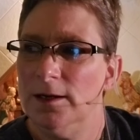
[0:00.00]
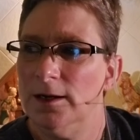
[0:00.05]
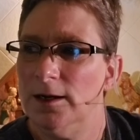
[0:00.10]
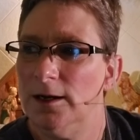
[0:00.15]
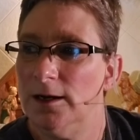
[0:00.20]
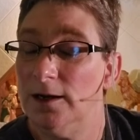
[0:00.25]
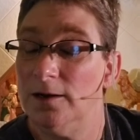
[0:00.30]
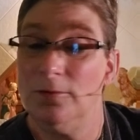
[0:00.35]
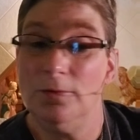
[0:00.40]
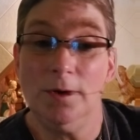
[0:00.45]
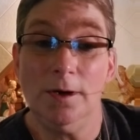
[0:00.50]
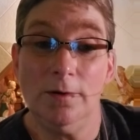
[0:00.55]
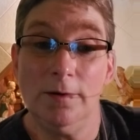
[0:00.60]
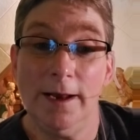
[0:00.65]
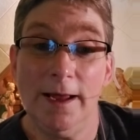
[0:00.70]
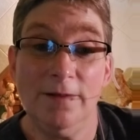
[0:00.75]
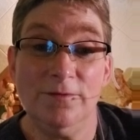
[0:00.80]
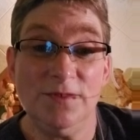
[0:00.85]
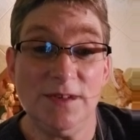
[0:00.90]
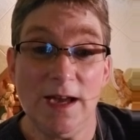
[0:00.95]
um, we don't
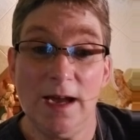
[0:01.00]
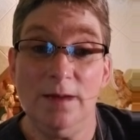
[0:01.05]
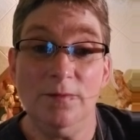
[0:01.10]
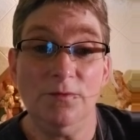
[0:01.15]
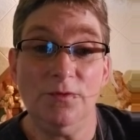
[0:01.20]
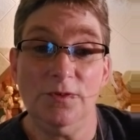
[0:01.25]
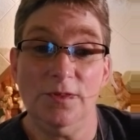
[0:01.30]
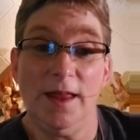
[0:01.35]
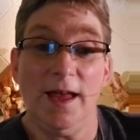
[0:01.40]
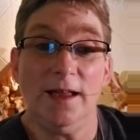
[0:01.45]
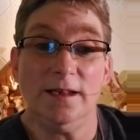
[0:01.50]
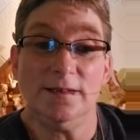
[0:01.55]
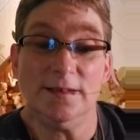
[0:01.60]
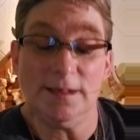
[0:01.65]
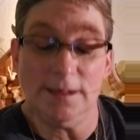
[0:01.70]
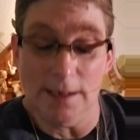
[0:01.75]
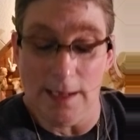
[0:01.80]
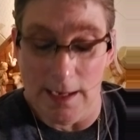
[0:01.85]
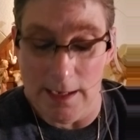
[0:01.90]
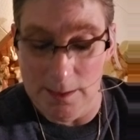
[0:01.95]
have time for that
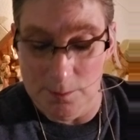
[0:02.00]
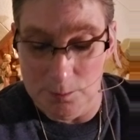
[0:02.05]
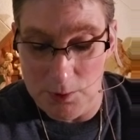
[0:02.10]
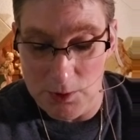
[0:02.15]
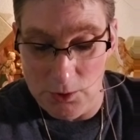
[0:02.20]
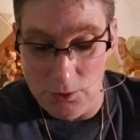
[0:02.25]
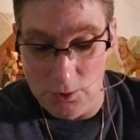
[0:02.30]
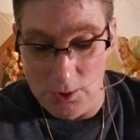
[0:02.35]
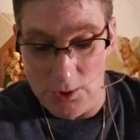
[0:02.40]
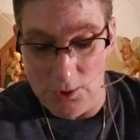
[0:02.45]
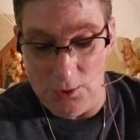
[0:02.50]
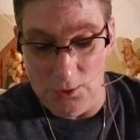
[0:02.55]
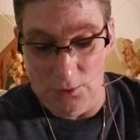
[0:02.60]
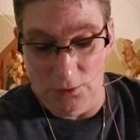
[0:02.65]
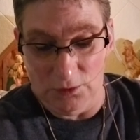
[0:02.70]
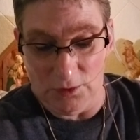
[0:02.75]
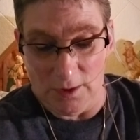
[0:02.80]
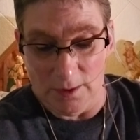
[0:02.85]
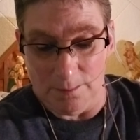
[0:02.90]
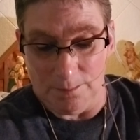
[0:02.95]
tonight, but you can do
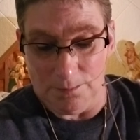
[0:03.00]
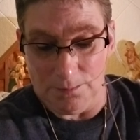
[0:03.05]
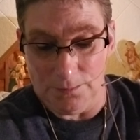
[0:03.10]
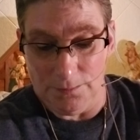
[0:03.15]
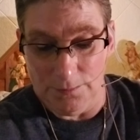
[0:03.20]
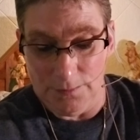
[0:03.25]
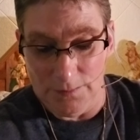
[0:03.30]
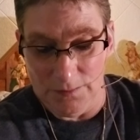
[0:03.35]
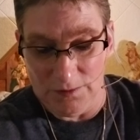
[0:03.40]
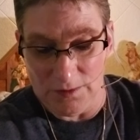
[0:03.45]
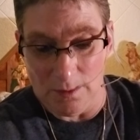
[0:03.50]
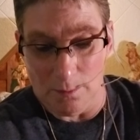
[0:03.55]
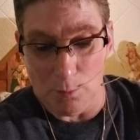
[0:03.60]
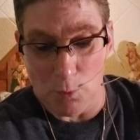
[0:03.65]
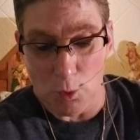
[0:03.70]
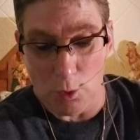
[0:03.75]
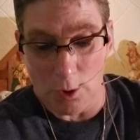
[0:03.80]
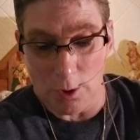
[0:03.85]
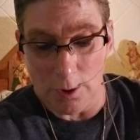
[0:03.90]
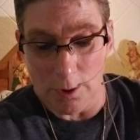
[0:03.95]
some, some
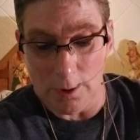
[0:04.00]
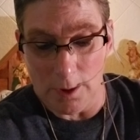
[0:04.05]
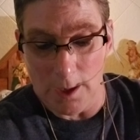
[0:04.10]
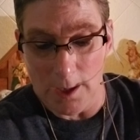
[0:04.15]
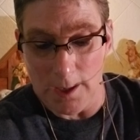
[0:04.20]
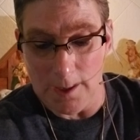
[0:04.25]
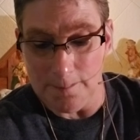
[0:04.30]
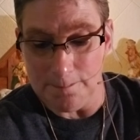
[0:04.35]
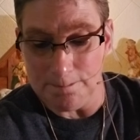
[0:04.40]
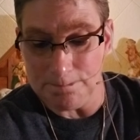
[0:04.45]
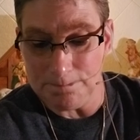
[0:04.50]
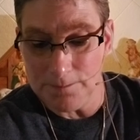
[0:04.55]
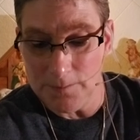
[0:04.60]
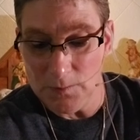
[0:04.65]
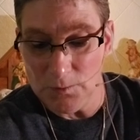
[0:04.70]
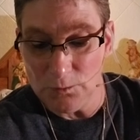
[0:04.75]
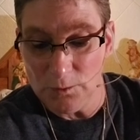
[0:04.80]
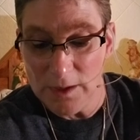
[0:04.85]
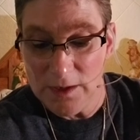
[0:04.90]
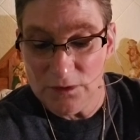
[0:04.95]
more um,
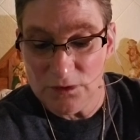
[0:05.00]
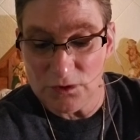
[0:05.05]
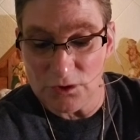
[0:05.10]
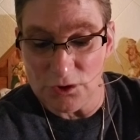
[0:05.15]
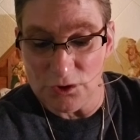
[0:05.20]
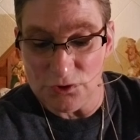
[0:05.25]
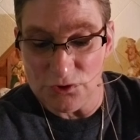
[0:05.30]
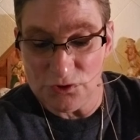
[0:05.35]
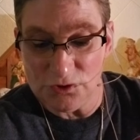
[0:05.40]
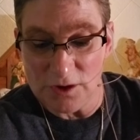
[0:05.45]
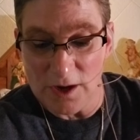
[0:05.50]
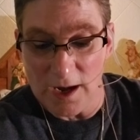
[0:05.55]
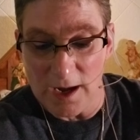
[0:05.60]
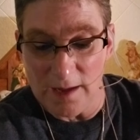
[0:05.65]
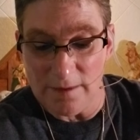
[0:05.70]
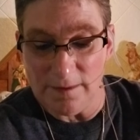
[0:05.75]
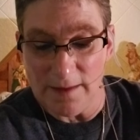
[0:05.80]
research on